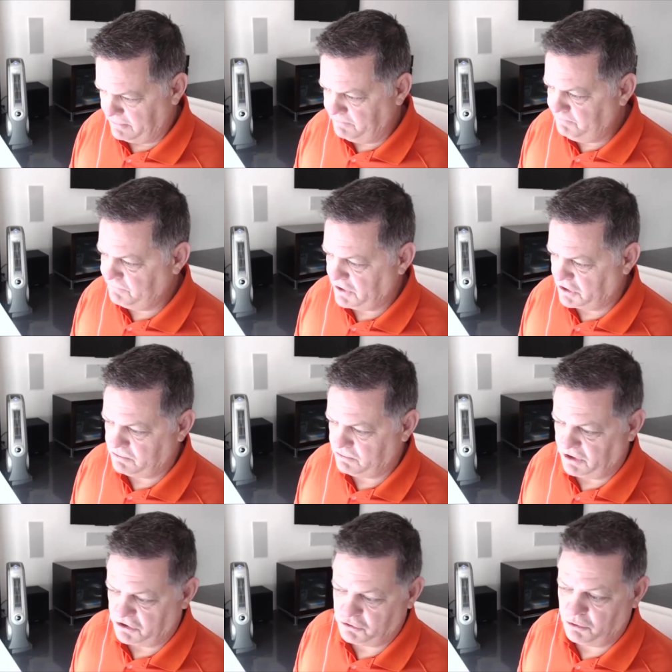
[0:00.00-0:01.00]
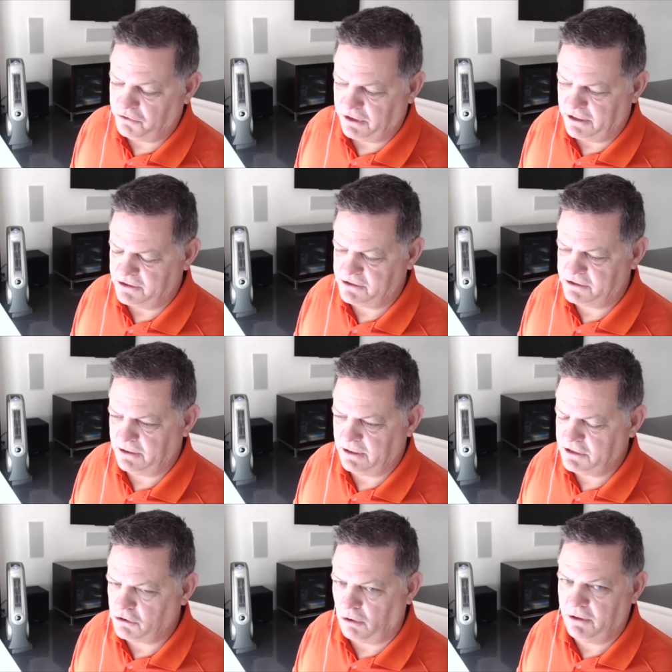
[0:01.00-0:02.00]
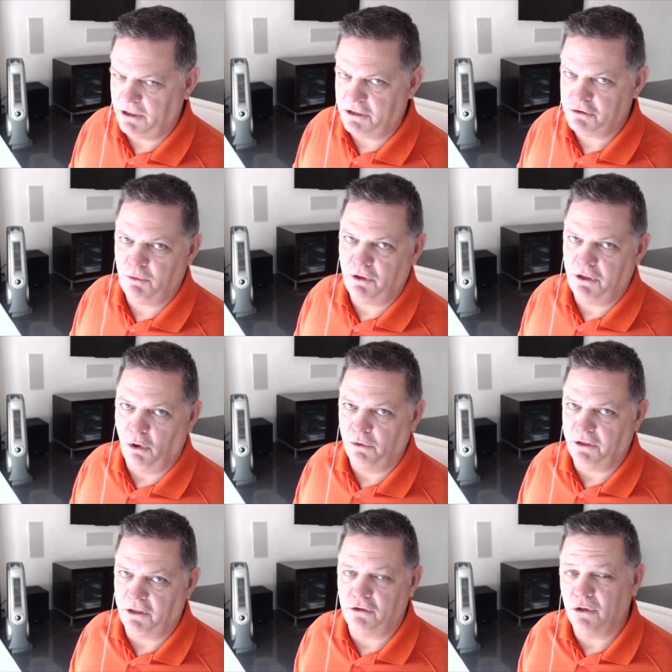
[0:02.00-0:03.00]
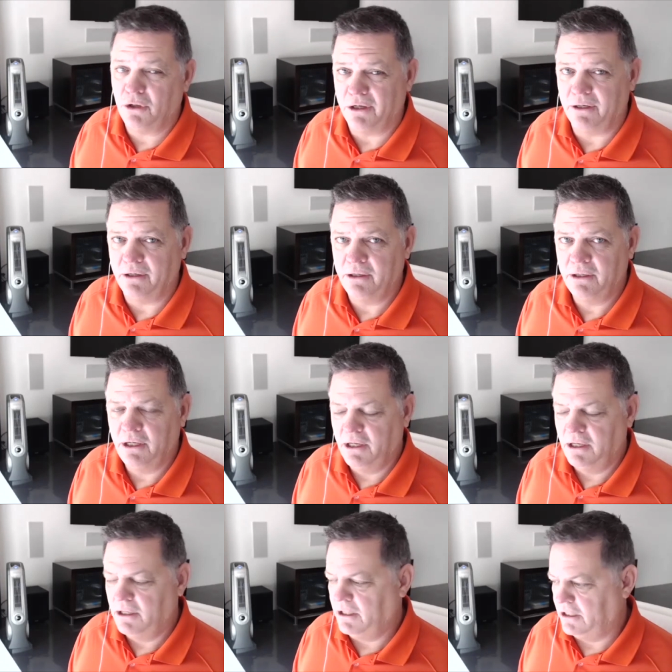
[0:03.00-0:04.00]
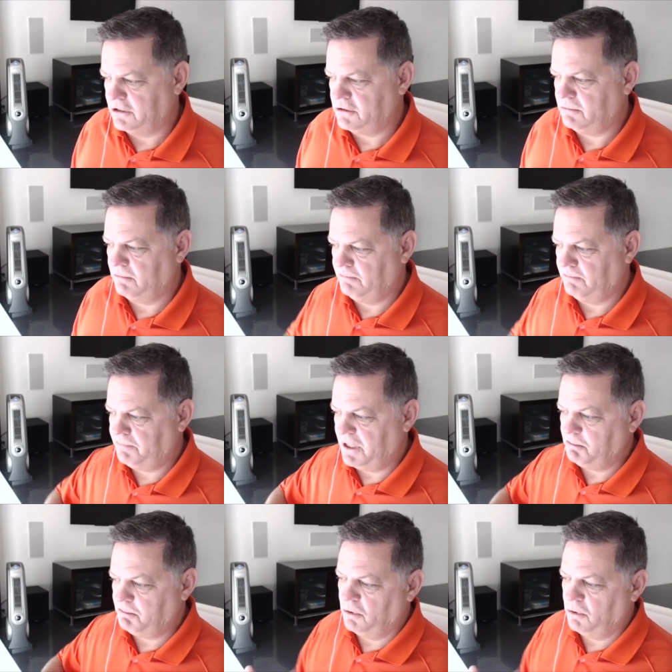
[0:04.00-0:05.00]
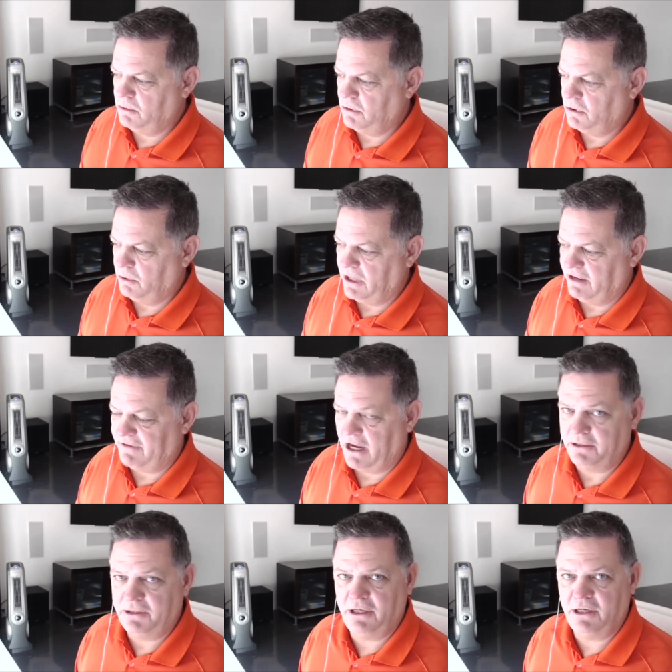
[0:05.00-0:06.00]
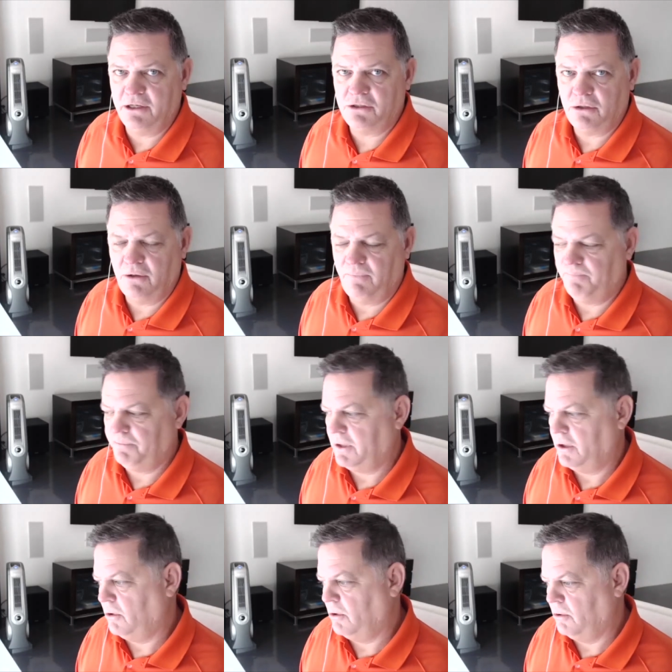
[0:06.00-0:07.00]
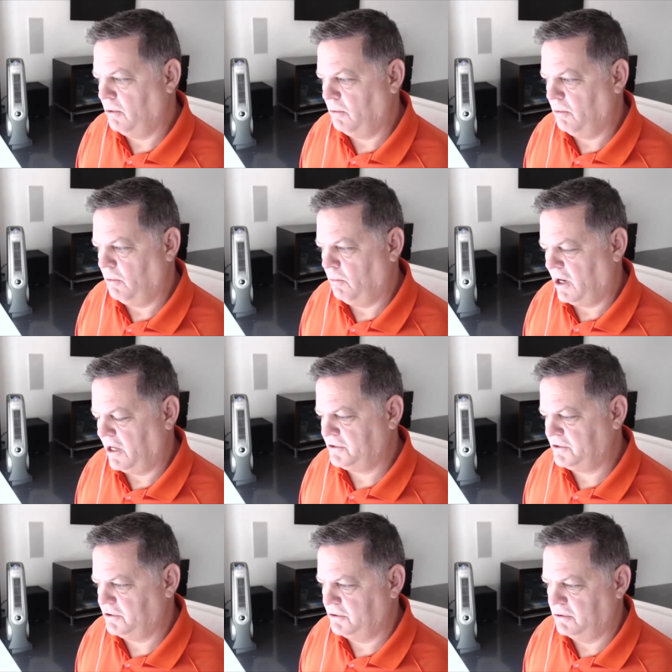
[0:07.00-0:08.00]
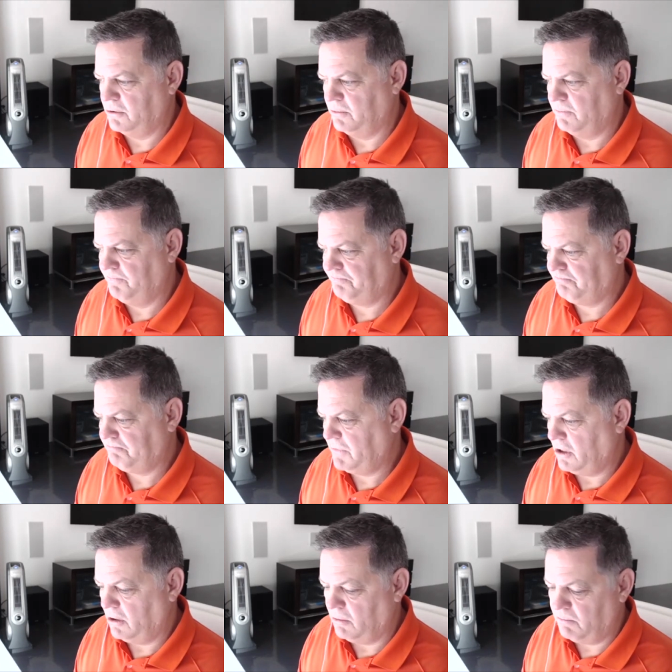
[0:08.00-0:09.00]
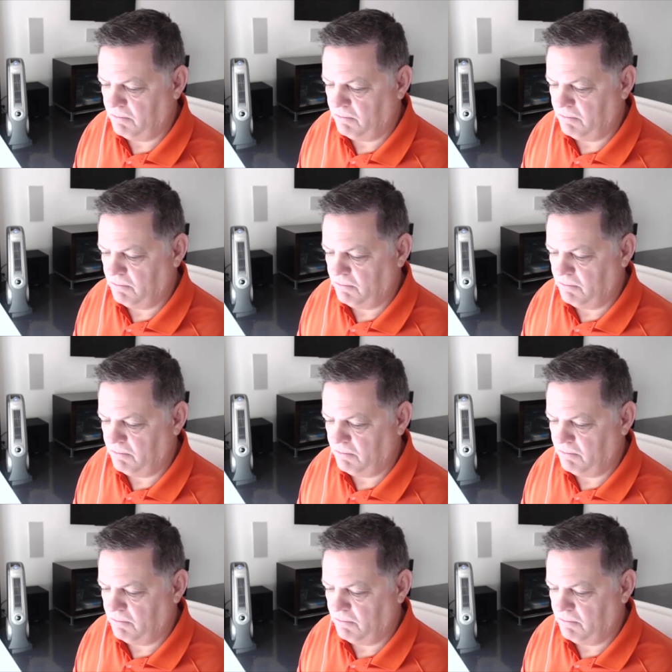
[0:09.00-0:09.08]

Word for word: the, the truth is, it's, it's really only good. It's people who have ideas who want to, you know,